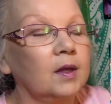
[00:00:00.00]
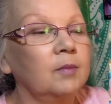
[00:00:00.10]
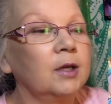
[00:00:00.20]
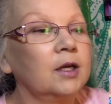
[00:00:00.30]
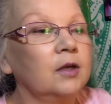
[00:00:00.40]

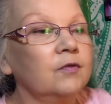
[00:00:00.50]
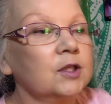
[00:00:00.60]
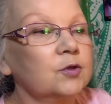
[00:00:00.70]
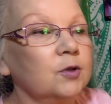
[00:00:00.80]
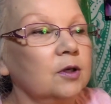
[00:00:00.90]
getting a
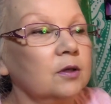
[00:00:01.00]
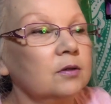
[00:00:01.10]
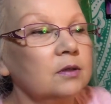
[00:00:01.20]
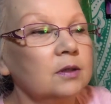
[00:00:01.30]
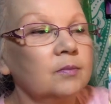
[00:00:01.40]

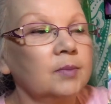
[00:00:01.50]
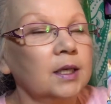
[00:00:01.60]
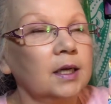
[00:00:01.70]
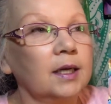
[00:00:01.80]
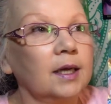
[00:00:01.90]
visual,
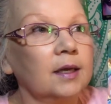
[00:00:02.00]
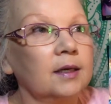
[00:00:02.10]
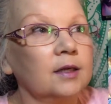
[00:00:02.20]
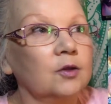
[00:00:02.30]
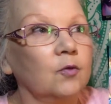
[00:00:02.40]
but I
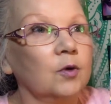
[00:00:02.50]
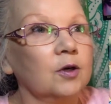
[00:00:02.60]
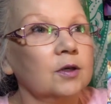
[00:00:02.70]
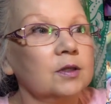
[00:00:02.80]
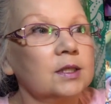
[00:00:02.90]
can't get the
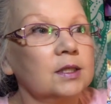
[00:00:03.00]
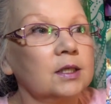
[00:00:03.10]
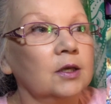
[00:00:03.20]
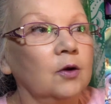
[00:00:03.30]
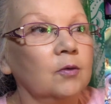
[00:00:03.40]
words,
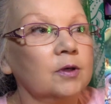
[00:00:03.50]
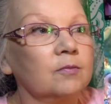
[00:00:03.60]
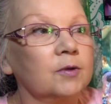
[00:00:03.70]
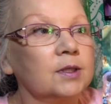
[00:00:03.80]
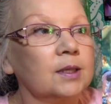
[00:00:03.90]
know,
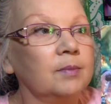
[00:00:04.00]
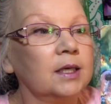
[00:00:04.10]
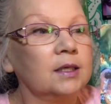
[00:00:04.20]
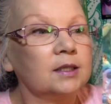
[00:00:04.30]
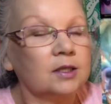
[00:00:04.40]
where
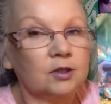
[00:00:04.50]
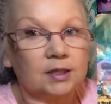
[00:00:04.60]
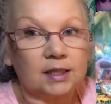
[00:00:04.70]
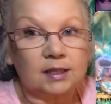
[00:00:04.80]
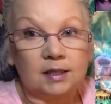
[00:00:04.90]
somebody, it's their
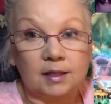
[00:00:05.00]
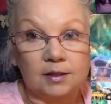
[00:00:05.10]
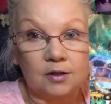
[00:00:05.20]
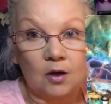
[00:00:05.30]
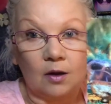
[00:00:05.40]
destiny
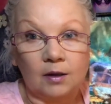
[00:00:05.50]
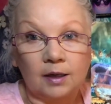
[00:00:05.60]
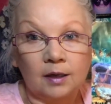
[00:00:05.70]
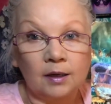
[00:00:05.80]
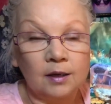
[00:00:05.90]
is
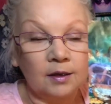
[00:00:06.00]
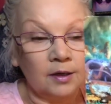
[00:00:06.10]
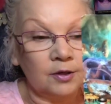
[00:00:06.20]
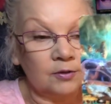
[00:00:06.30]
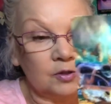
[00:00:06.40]
calling.
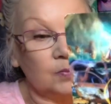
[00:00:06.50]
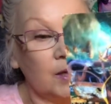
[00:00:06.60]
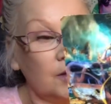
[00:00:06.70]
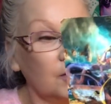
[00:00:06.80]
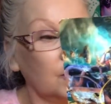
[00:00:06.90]
And you just
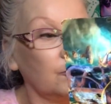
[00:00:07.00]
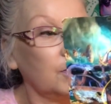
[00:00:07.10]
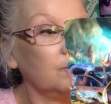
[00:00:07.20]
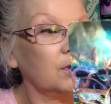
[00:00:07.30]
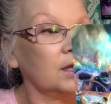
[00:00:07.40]
might not
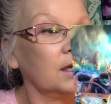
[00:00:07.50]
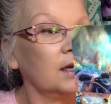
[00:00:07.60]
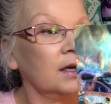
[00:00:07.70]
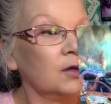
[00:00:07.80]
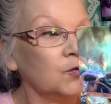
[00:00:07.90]
agree with it.
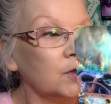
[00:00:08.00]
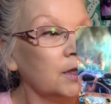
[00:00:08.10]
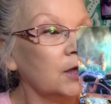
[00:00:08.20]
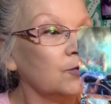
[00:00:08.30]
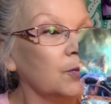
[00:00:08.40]
And I feel
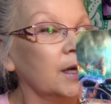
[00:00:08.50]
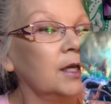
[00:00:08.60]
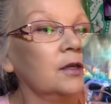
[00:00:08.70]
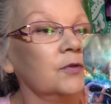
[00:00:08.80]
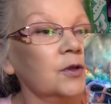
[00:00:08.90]
like for
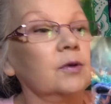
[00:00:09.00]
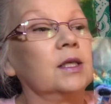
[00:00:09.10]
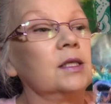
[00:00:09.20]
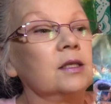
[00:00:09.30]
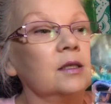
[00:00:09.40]
many of you, it
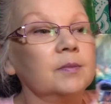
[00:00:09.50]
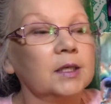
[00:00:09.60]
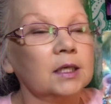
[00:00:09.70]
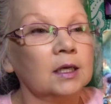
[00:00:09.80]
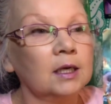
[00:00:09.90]
is going to
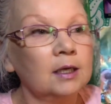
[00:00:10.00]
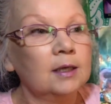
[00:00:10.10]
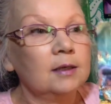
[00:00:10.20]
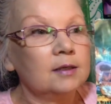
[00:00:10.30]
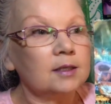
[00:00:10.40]
be
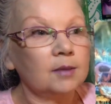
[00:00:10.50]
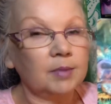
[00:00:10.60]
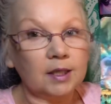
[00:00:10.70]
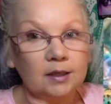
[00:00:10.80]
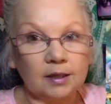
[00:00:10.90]

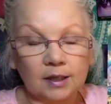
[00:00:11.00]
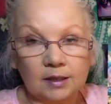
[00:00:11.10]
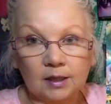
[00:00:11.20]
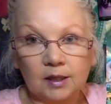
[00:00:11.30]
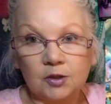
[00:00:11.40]
somebody
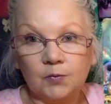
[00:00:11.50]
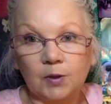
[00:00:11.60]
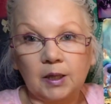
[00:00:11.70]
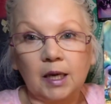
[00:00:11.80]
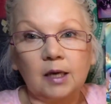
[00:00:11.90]
like that is
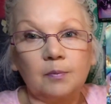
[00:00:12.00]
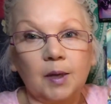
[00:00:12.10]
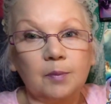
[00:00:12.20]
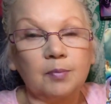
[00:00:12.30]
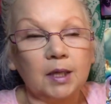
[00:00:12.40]
related
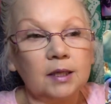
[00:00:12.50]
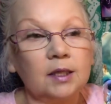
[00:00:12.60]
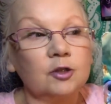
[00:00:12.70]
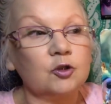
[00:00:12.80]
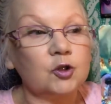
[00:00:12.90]
by blood
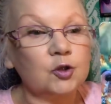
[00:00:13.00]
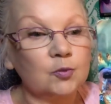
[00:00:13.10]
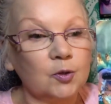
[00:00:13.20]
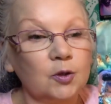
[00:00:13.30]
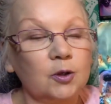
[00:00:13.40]
that you're
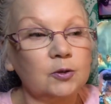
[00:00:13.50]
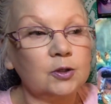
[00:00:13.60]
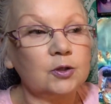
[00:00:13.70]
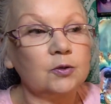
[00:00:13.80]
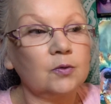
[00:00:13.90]
super
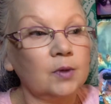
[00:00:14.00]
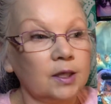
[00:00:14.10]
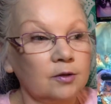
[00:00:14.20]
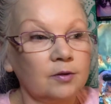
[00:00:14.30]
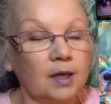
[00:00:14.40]
close to,
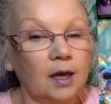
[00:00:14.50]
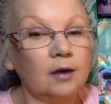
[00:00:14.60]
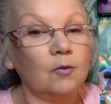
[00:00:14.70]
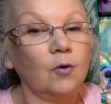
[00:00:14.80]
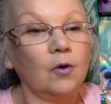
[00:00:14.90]
either
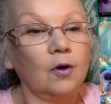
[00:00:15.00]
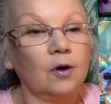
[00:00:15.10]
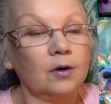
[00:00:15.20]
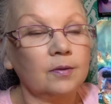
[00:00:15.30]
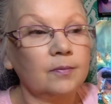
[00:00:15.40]
that
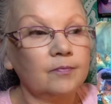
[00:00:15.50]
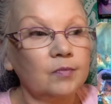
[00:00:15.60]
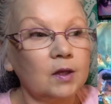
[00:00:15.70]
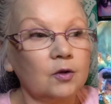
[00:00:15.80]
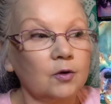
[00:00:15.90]
or
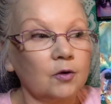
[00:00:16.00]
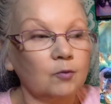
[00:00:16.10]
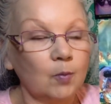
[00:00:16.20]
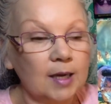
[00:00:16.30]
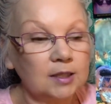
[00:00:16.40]
your
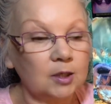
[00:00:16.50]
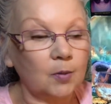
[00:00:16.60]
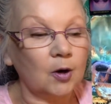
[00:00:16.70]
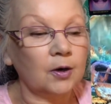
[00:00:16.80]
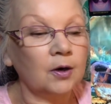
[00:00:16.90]
romantic
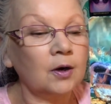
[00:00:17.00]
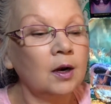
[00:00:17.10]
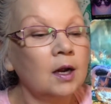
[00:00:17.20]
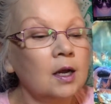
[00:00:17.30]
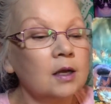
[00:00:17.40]
partner.
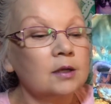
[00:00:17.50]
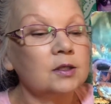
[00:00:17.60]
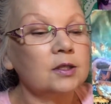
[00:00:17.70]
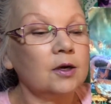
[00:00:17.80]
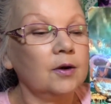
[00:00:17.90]

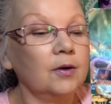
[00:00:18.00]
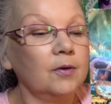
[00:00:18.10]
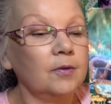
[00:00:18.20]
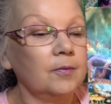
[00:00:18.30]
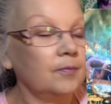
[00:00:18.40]
So